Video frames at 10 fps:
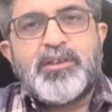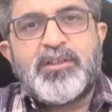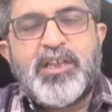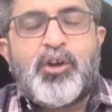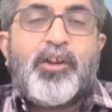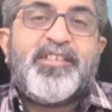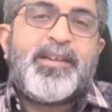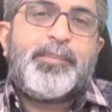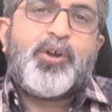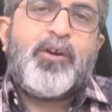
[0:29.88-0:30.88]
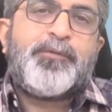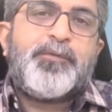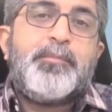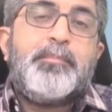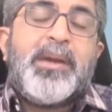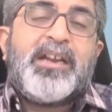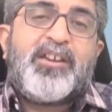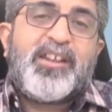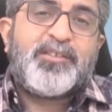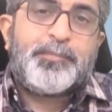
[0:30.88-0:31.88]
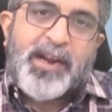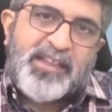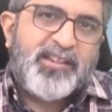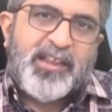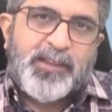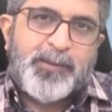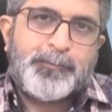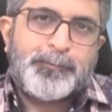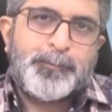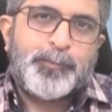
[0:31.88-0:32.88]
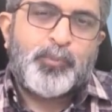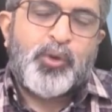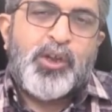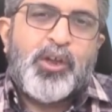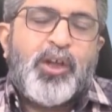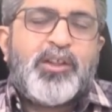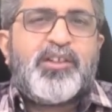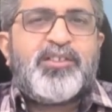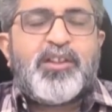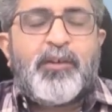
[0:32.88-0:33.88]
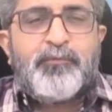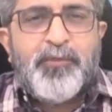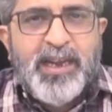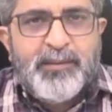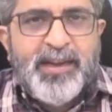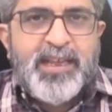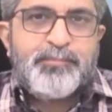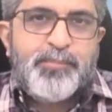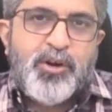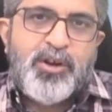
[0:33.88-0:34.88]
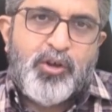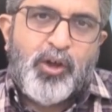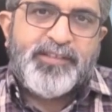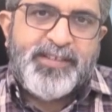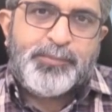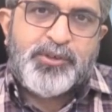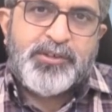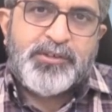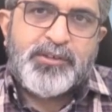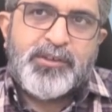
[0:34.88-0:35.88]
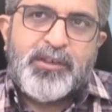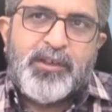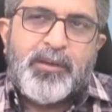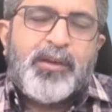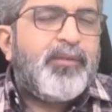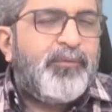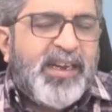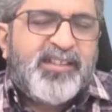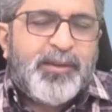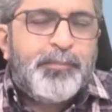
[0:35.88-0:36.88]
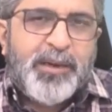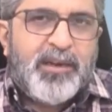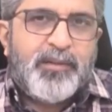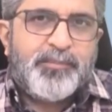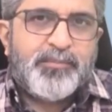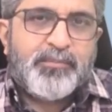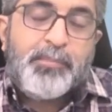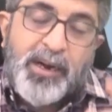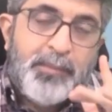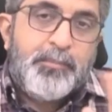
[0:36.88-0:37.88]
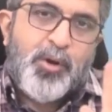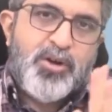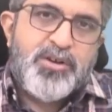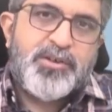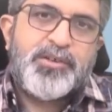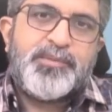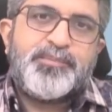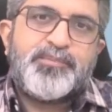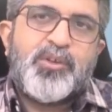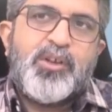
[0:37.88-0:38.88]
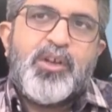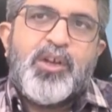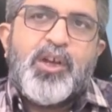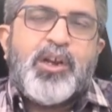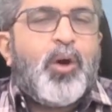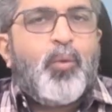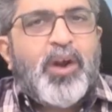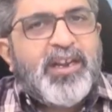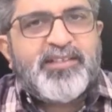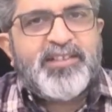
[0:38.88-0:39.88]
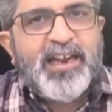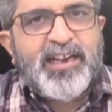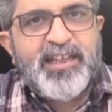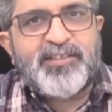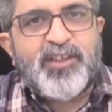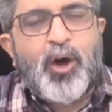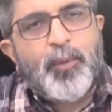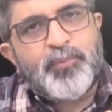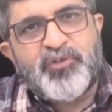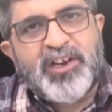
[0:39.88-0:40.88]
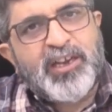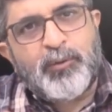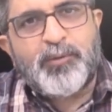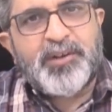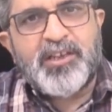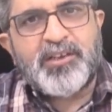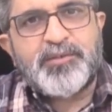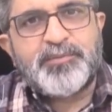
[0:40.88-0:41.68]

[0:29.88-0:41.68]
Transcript: the concept of matrix pricing. Uh, this is a very very important concept, very simple but important. Now what exactly is the objective over here?